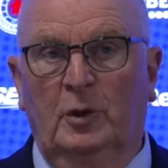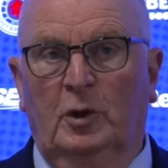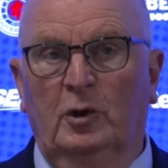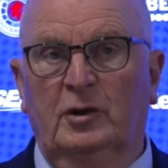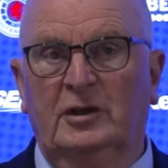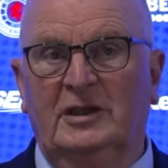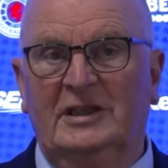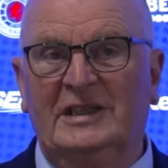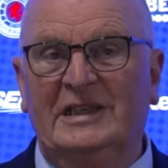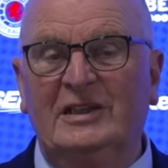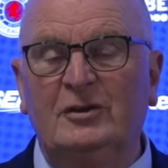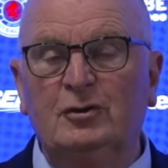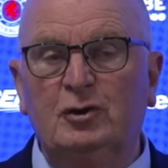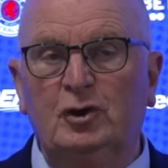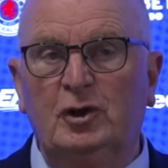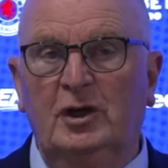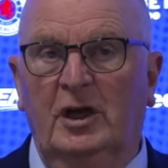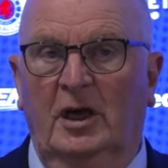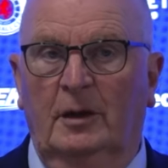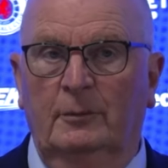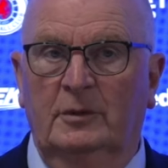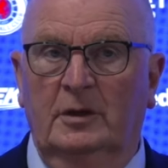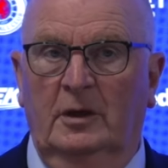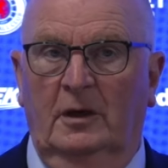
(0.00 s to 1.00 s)
because
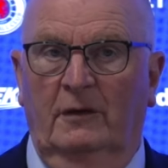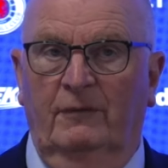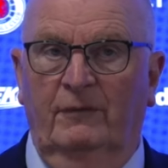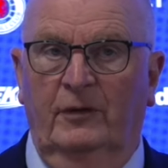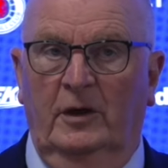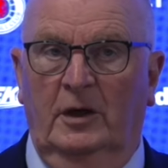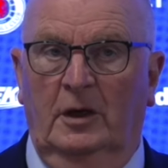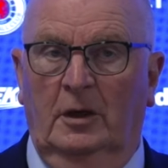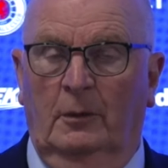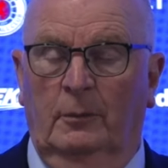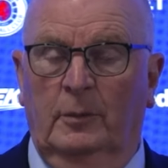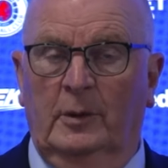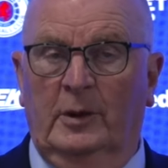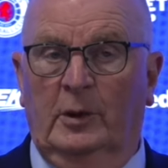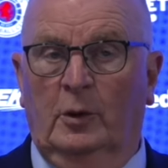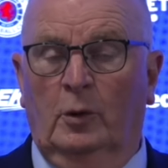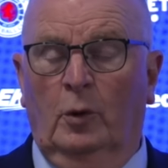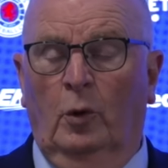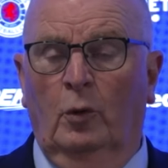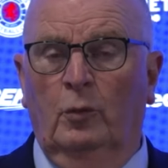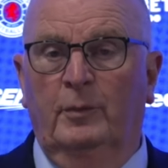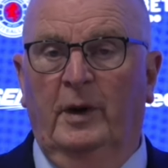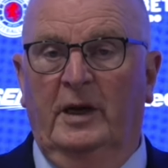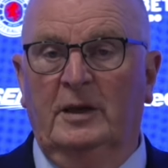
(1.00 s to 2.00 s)
EGMs are invariably
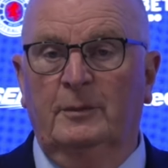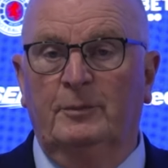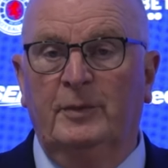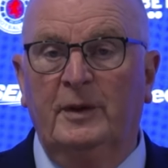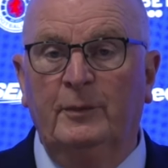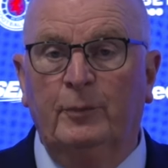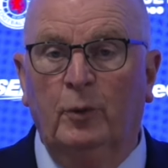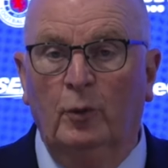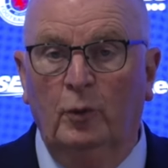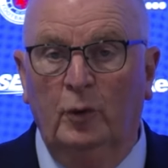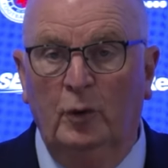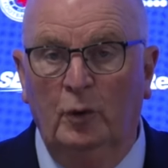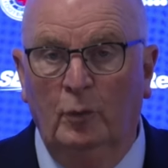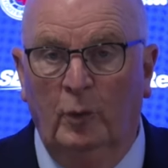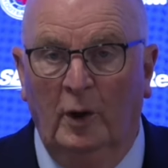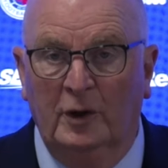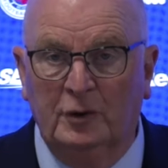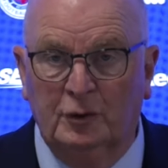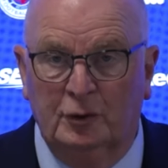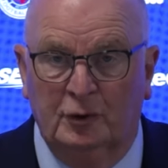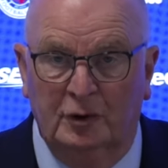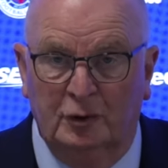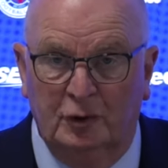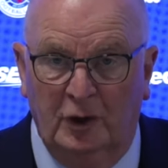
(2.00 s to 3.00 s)
called by people who
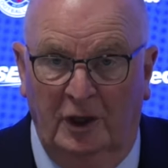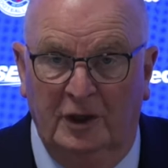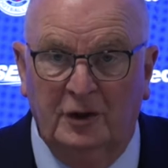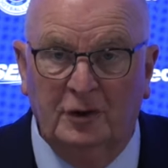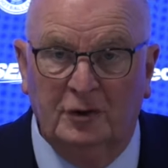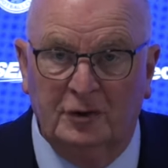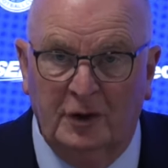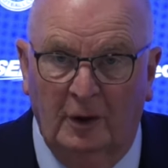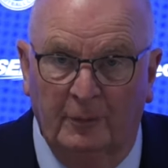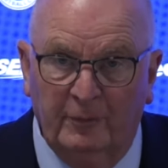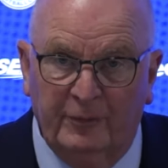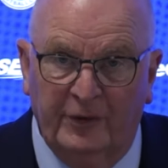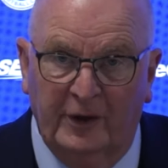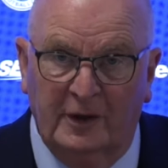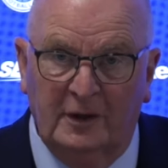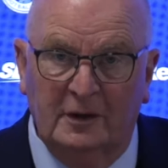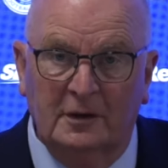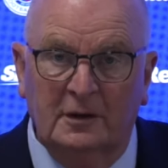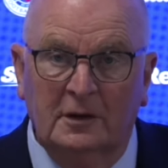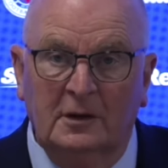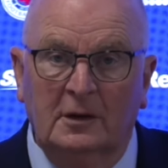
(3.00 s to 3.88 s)
wish to change something.